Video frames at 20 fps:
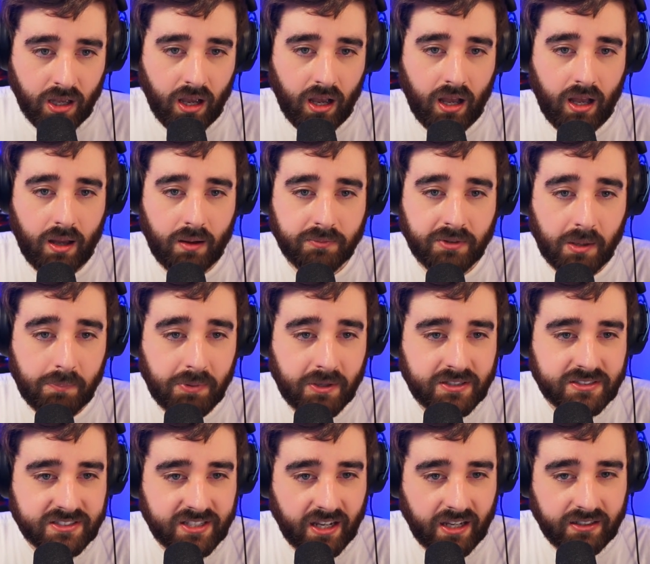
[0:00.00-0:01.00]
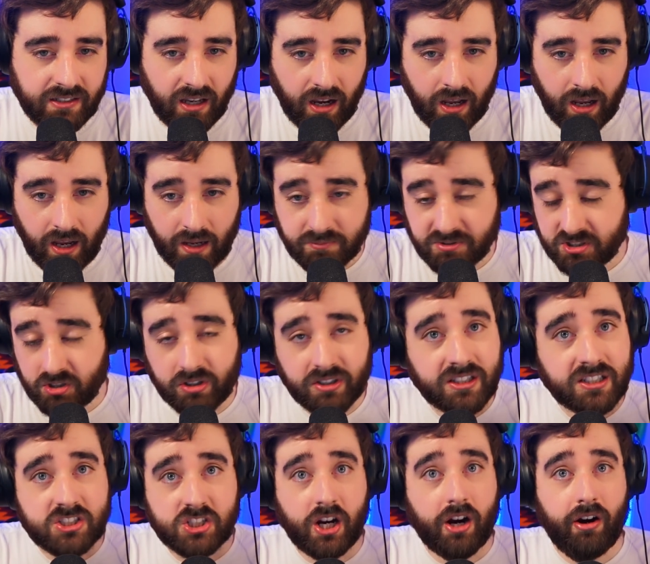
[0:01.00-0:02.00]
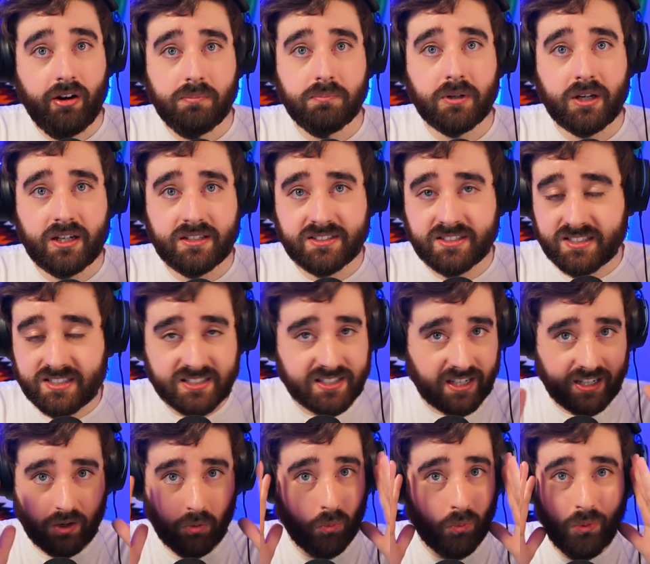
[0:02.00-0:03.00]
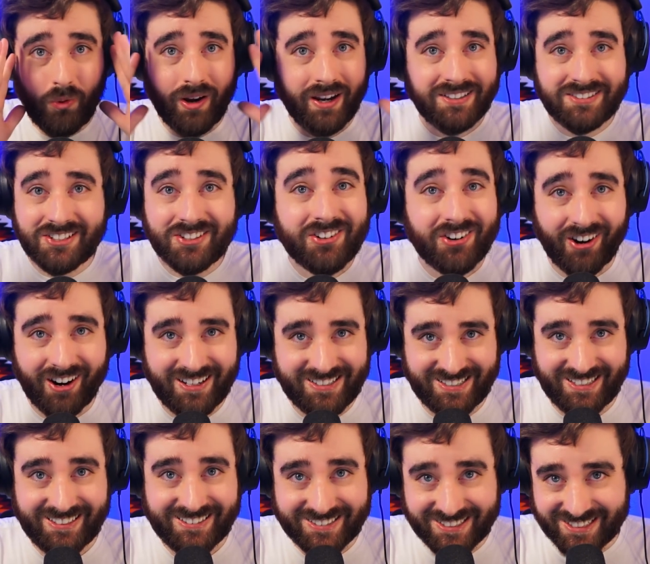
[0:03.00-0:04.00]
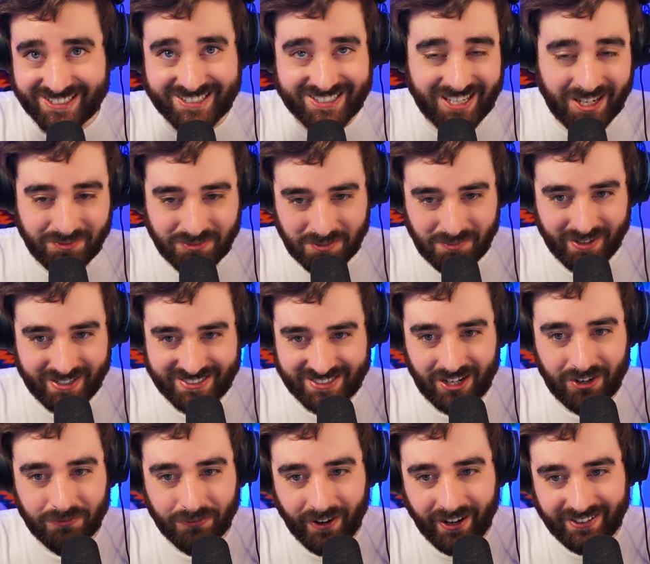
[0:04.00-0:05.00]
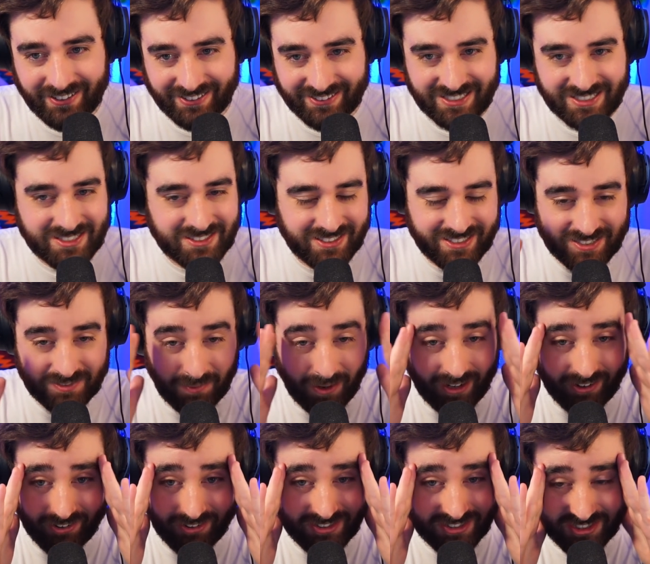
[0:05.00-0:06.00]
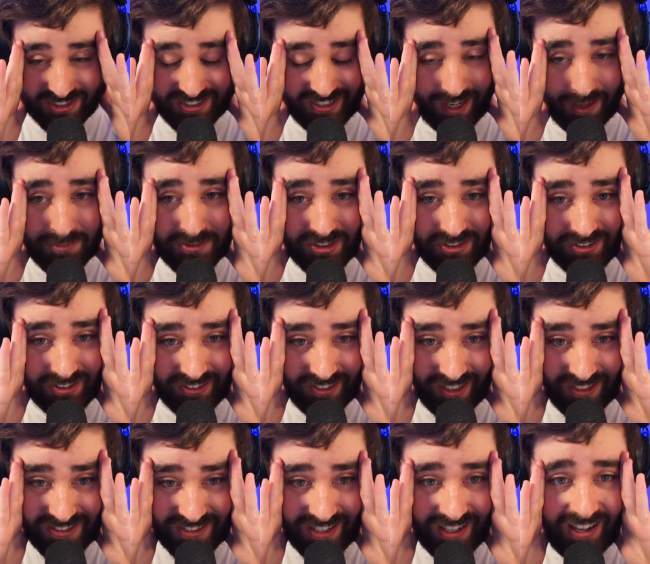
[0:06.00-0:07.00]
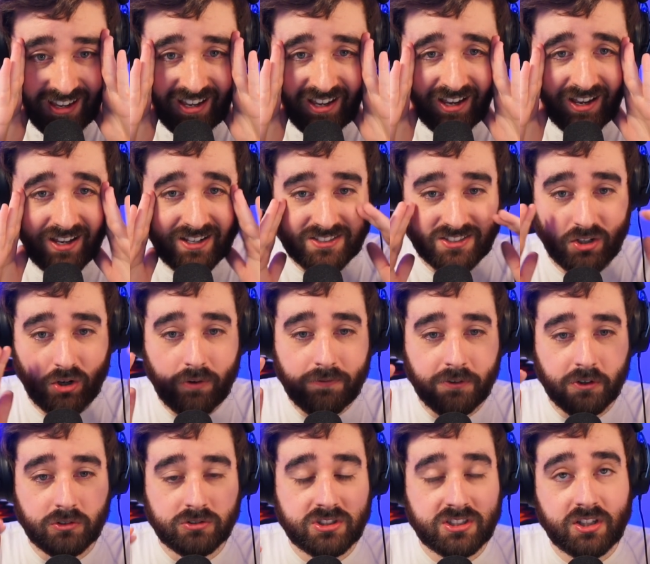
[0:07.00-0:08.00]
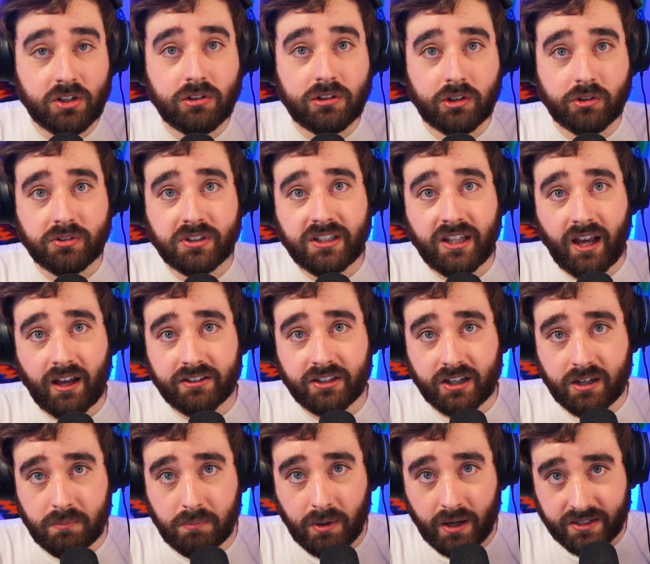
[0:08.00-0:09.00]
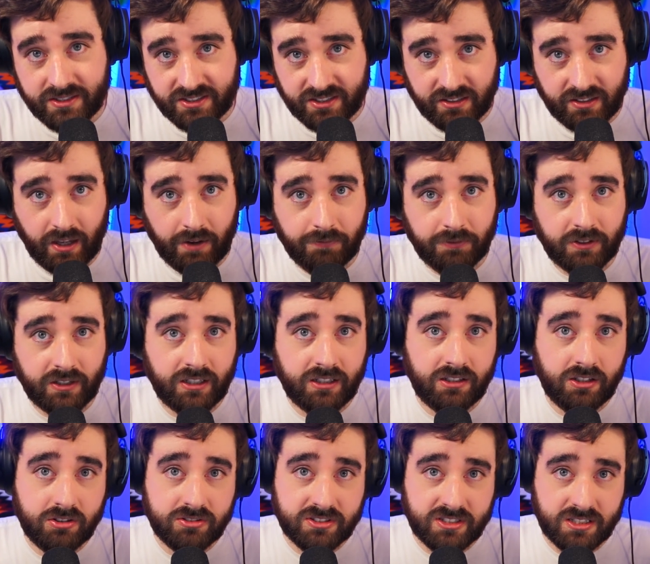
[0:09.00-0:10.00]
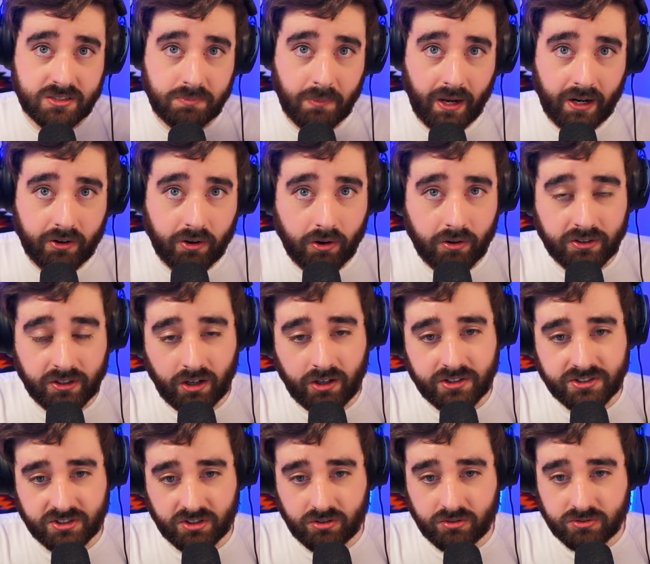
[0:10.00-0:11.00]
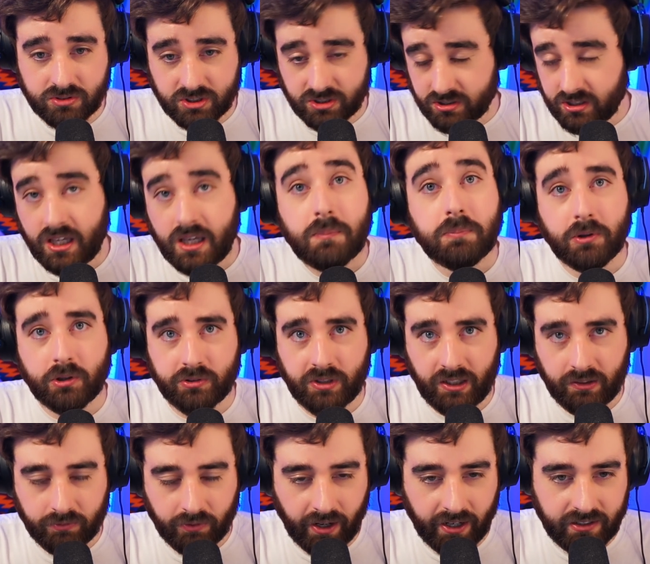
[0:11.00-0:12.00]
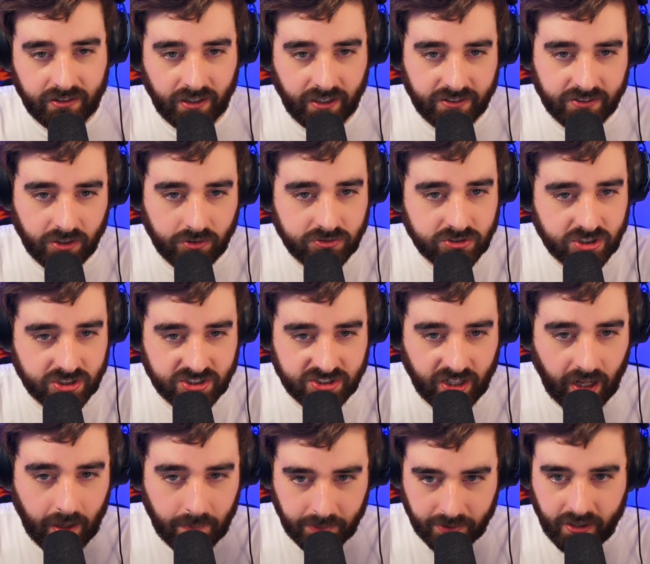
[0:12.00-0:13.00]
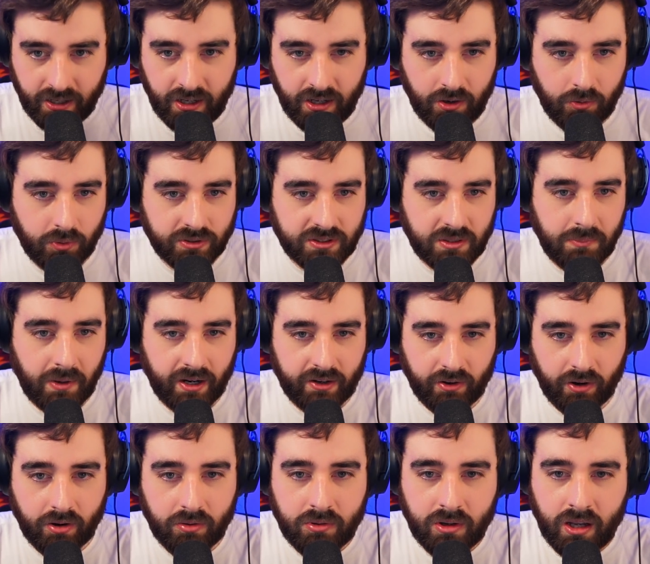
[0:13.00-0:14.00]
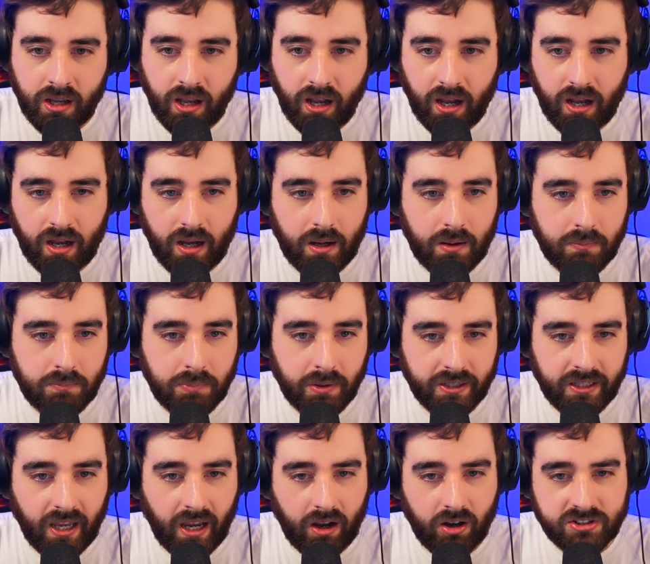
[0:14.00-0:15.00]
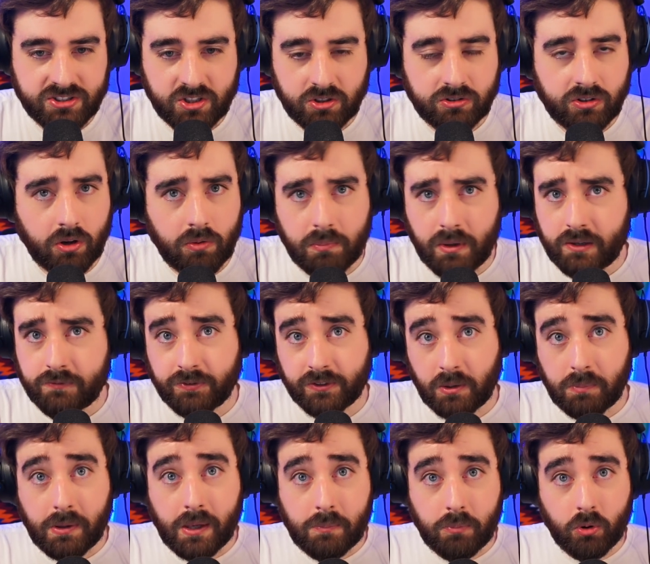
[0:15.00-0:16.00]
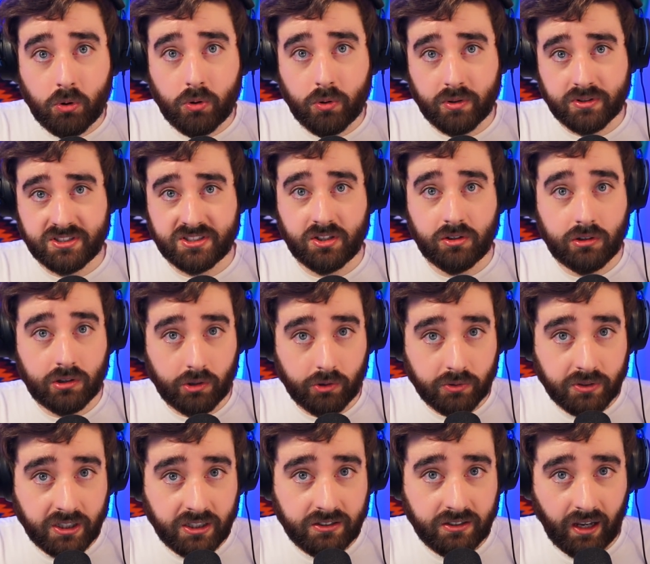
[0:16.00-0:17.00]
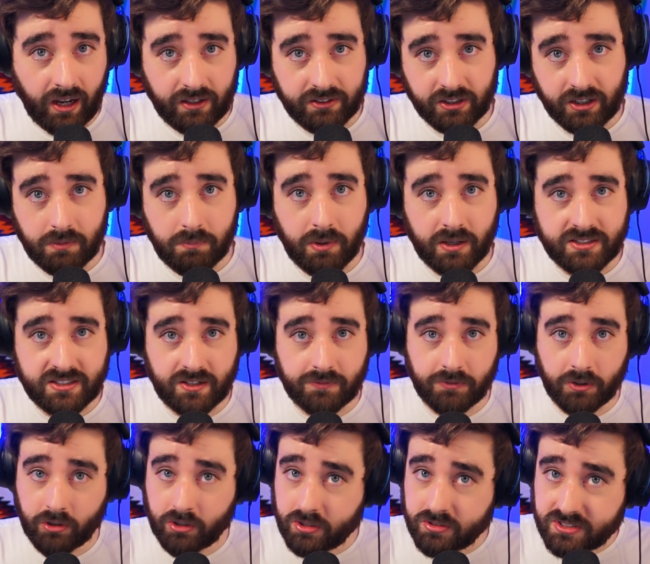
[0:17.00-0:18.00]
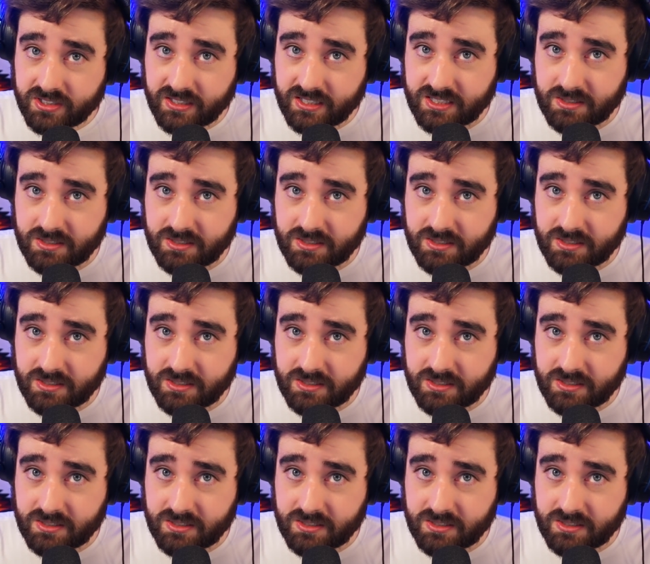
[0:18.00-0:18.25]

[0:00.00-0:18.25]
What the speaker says: That being said, I'm still going to share it because this is like way too crazy to just keep to myself, right? Like this macro is just absolutely nuts. So if you're still learning how to combust, definitely use this macro and also keep learning, right? Like don't just stop with the macro. But yeah, also don't make fun of people who are still learning how to combust if they're using this